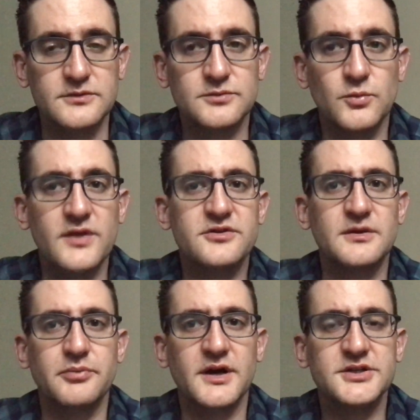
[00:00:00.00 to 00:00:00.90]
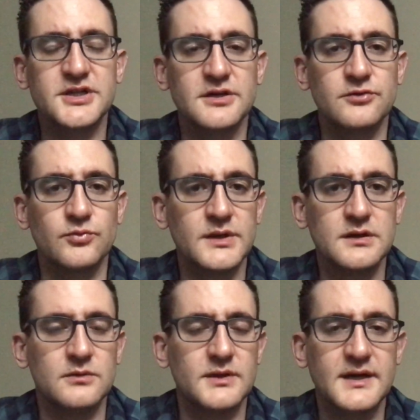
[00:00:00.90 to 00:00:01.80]
Whether depression is
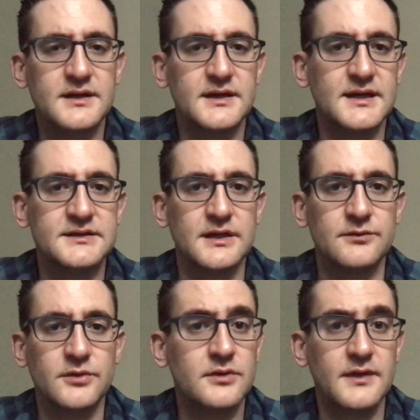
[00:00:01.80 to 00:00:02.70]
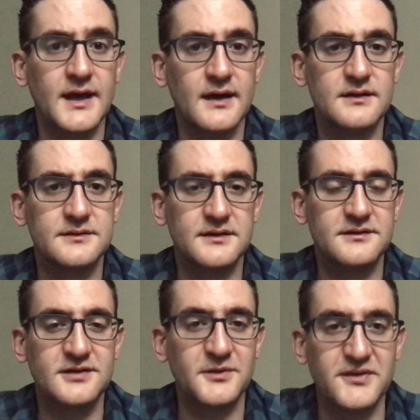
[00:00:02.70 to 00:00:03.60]
real, we're not going to get to the root of that
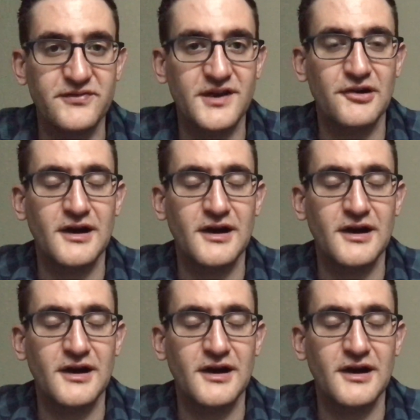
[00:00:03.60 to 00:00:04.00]
until we figure